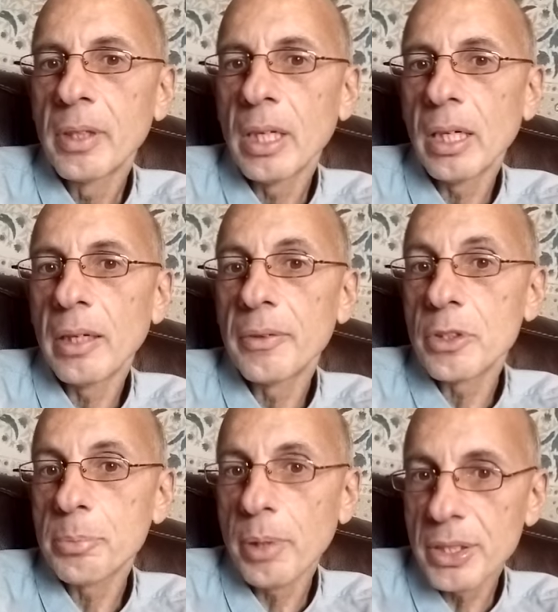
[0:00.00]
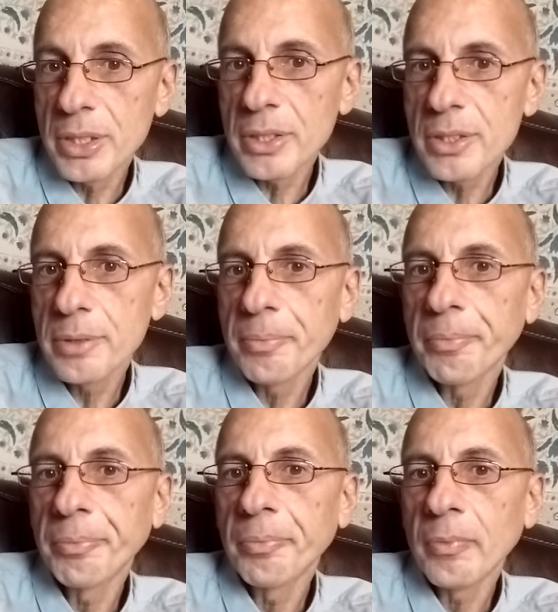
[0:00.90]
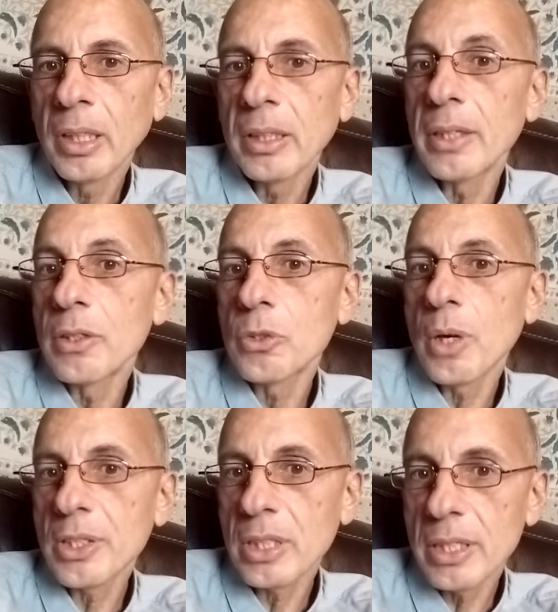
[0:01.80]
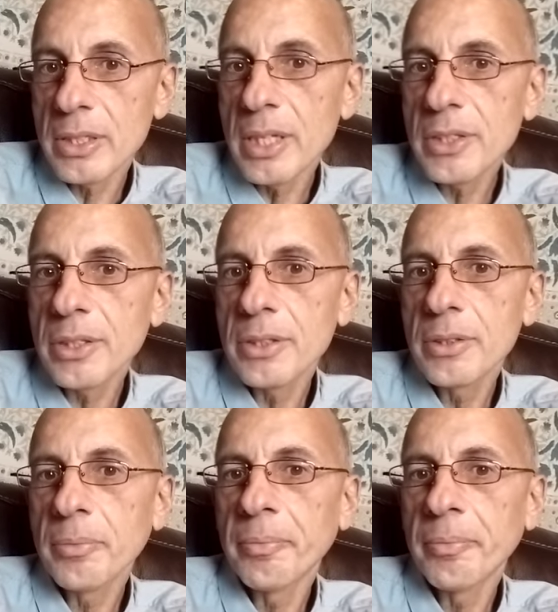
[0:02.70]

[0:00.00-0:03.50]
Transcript: uh, there's prejudice. Then there's rationalizations.